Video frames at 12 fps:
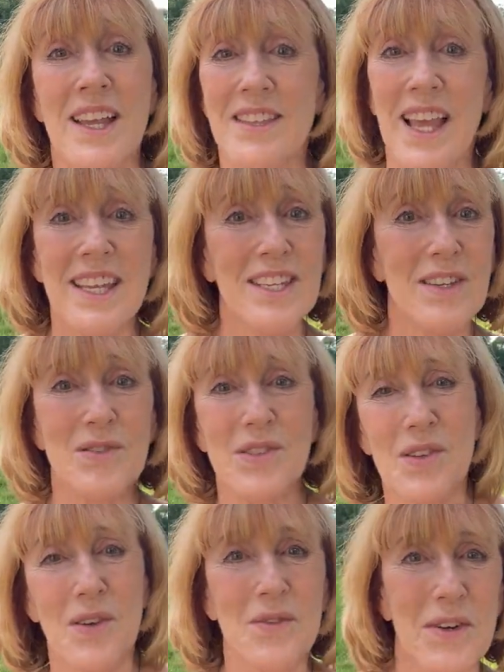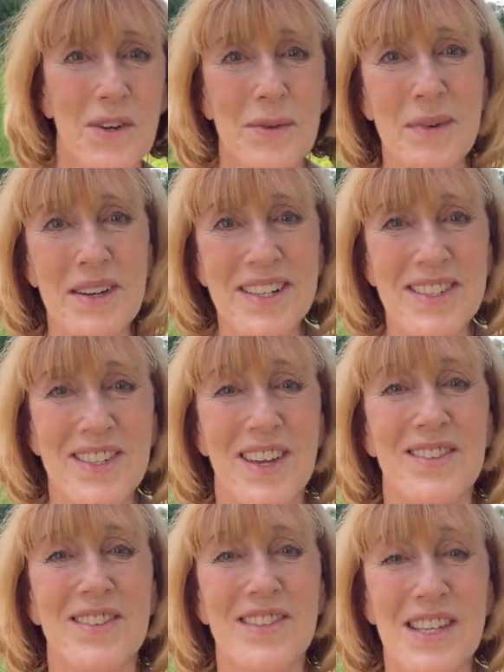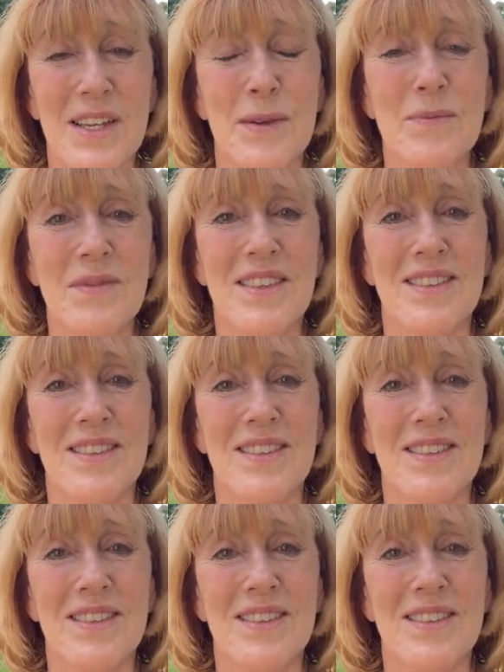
Thank you so very much, Tim,